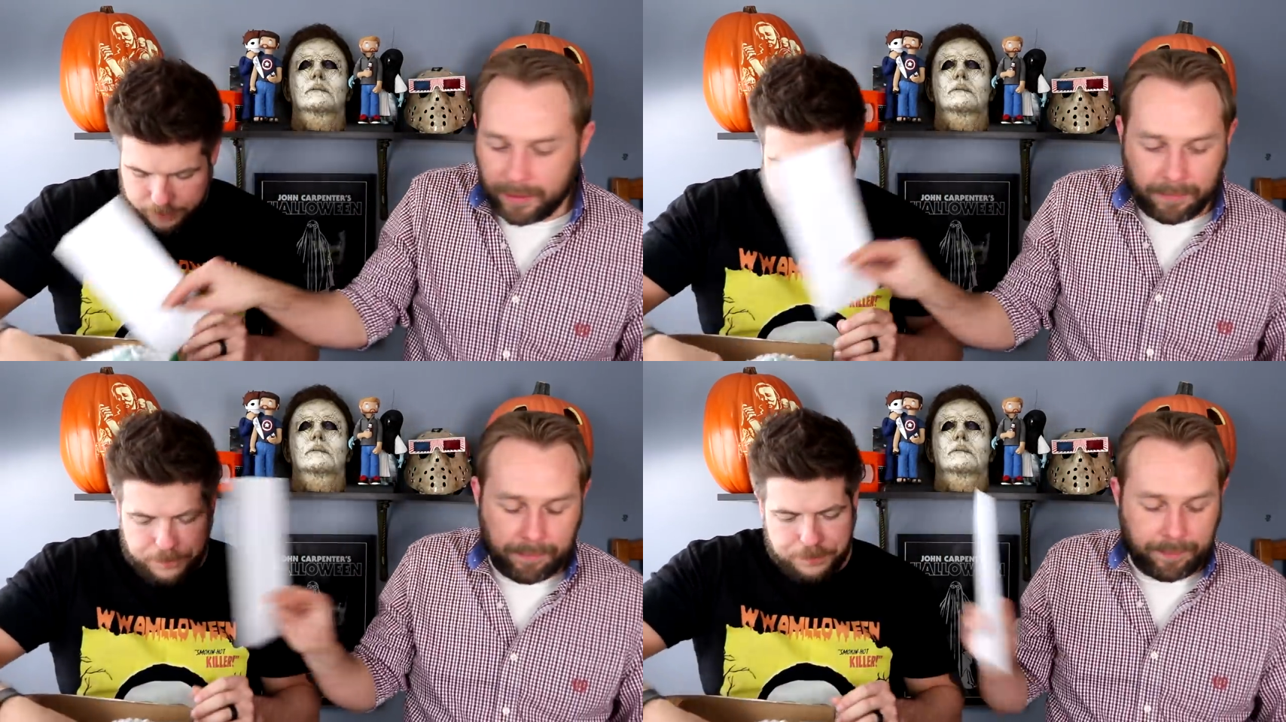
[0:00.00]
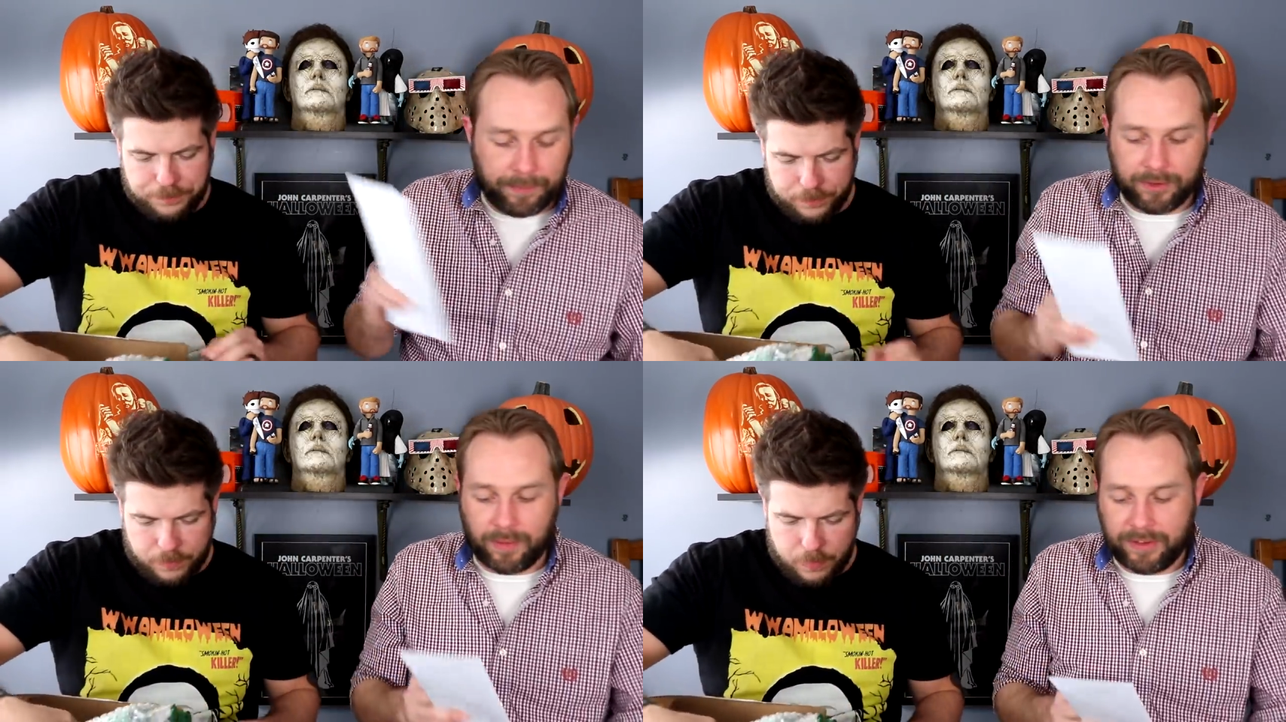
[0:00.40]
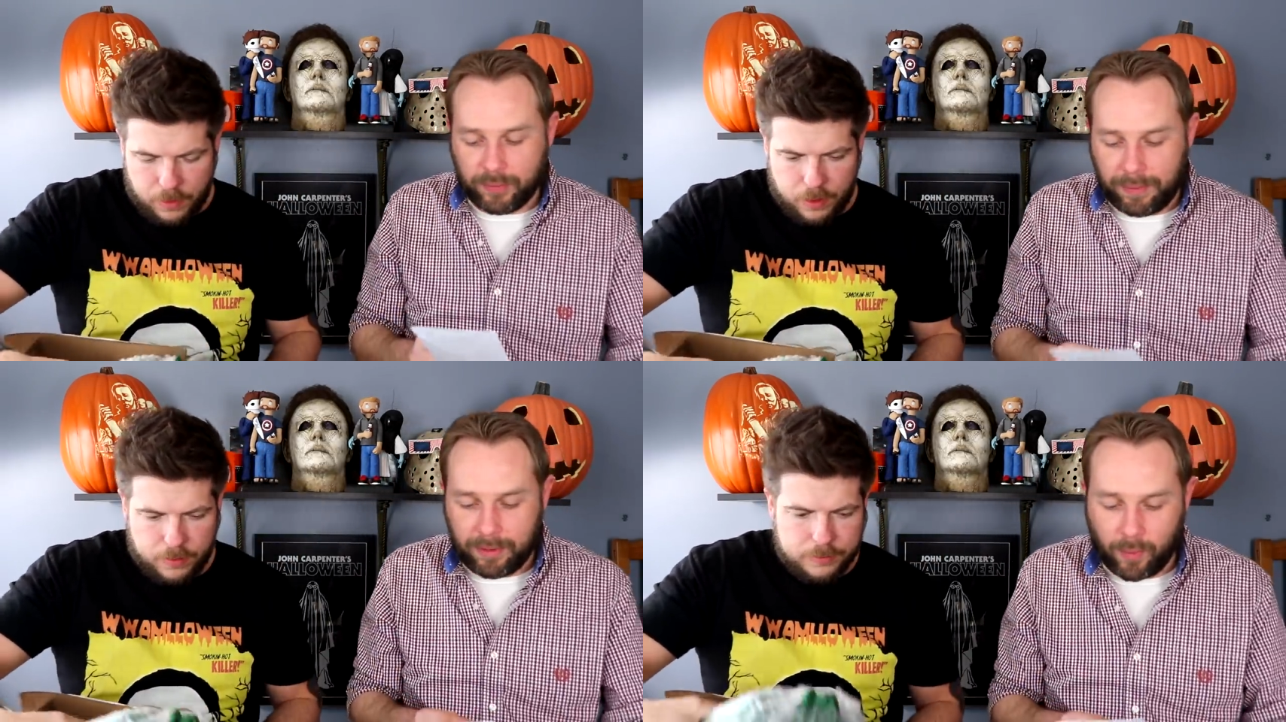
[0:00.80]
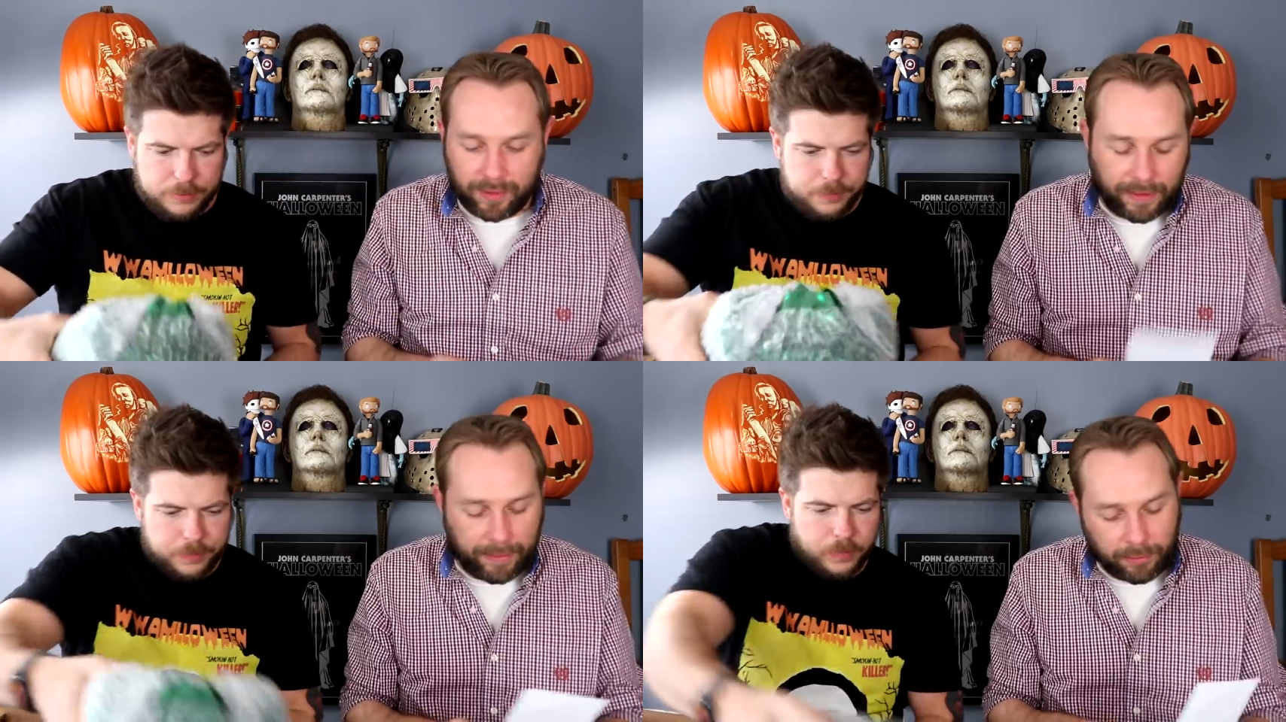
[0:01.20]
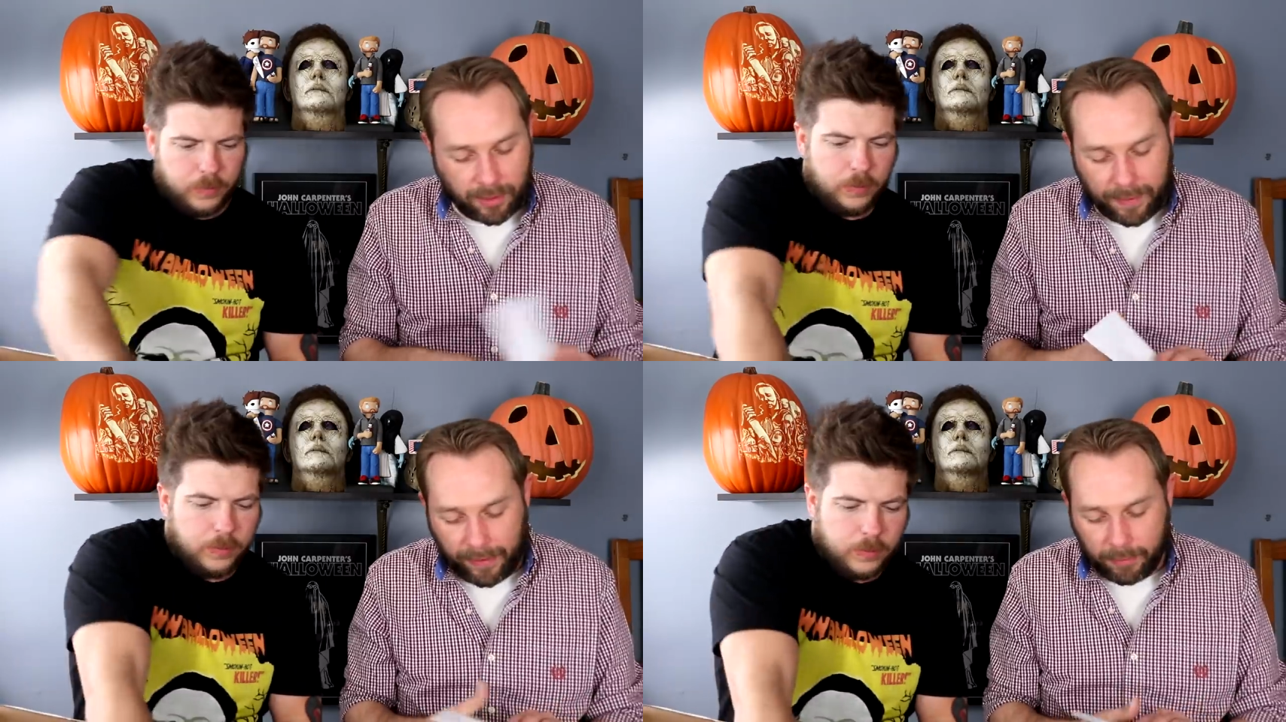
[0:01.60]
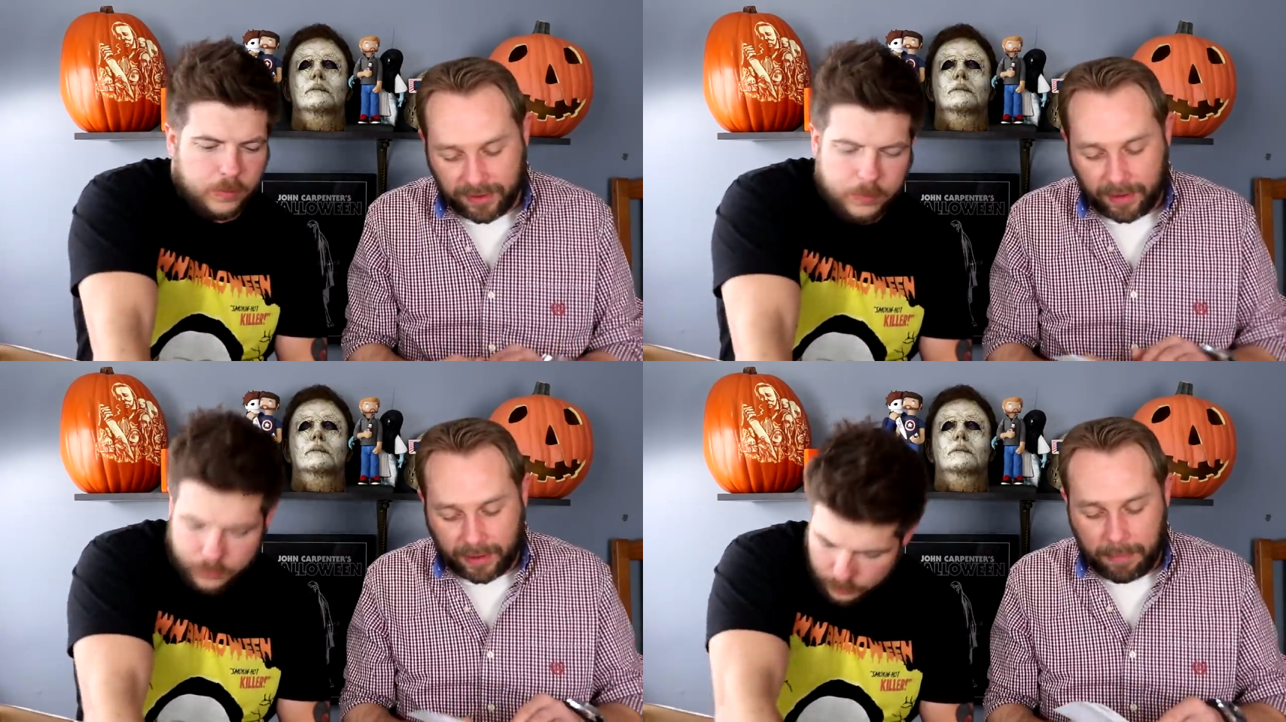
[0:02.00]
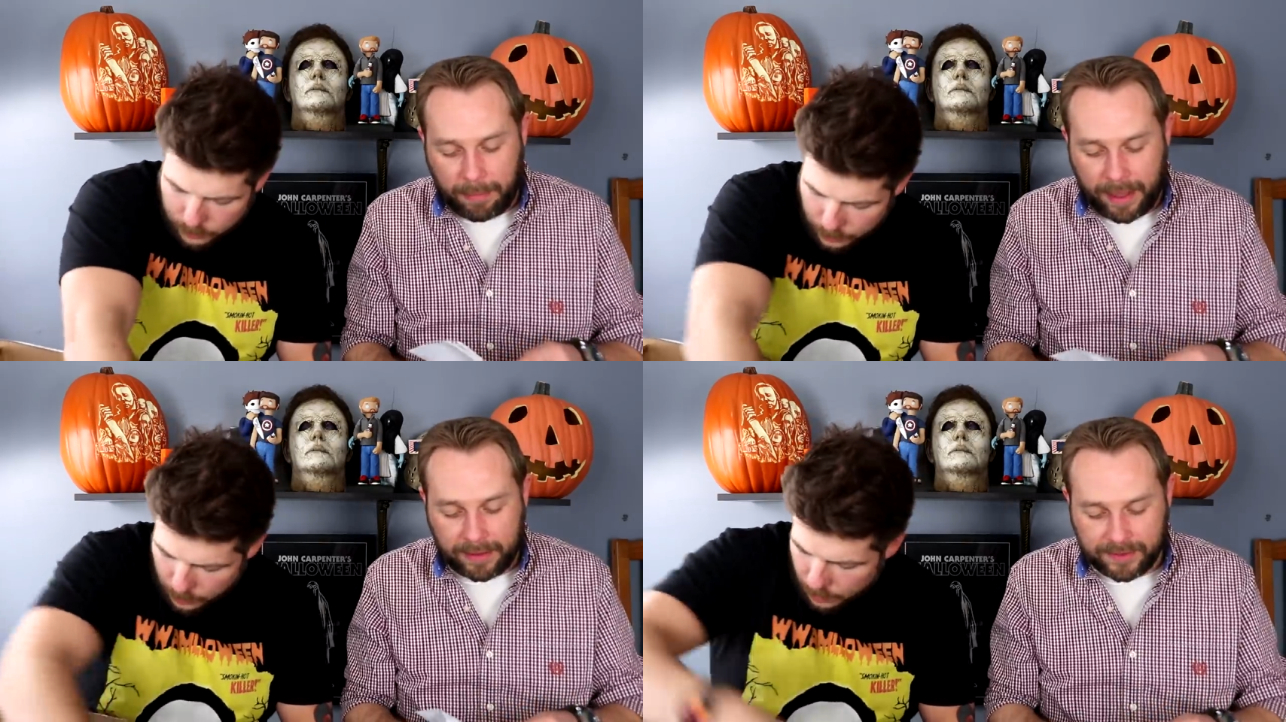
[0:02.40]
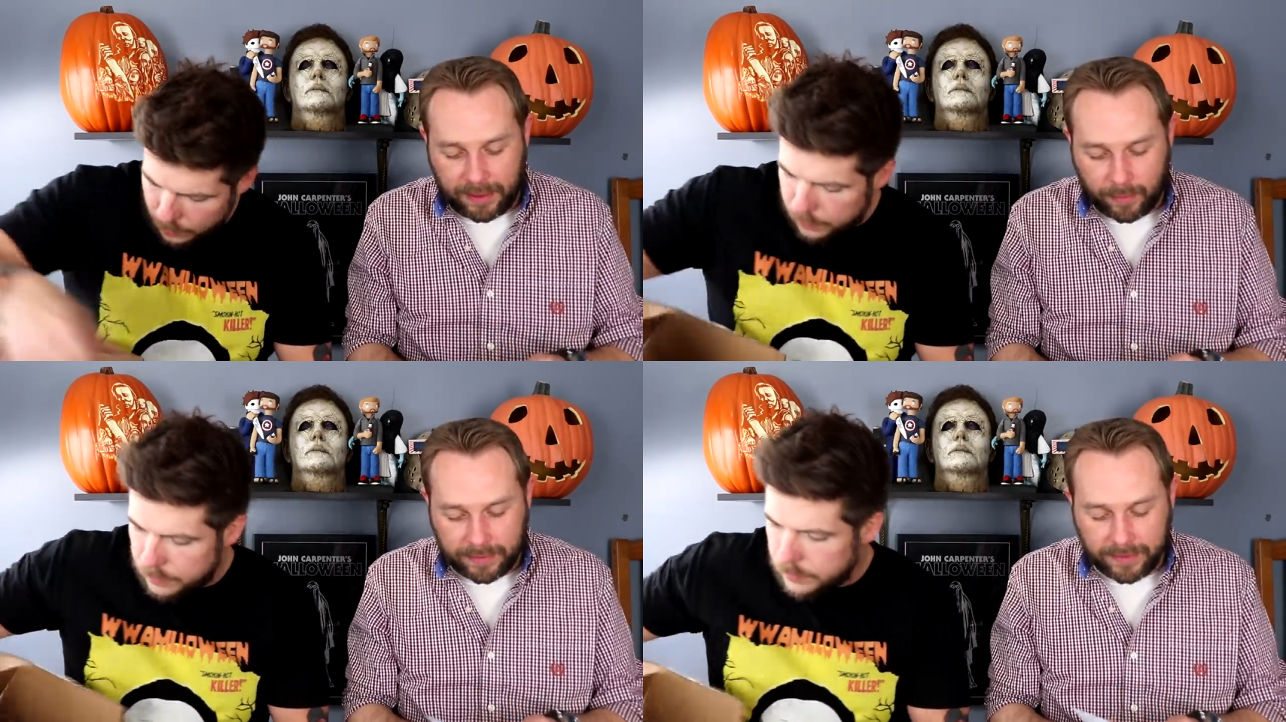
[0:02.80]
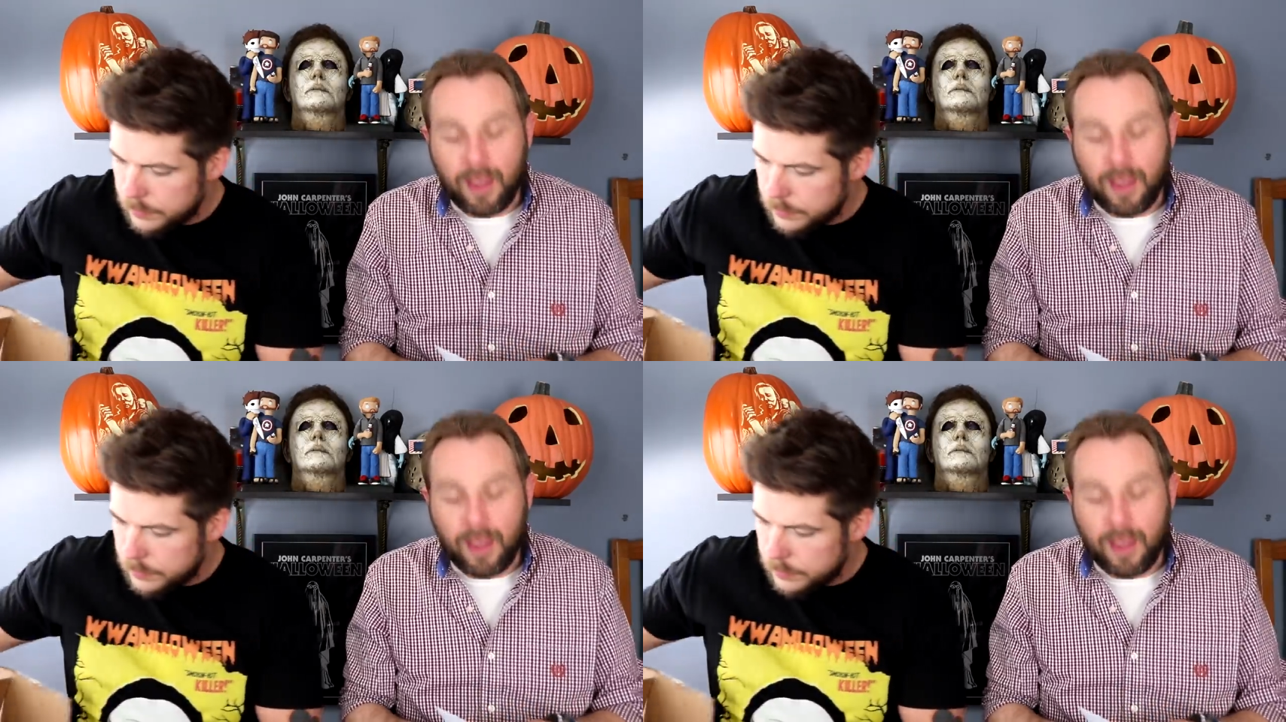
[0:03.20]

Speaker 1: Yeah. So this would be the one that they were talking about that was like maybe out of sequence.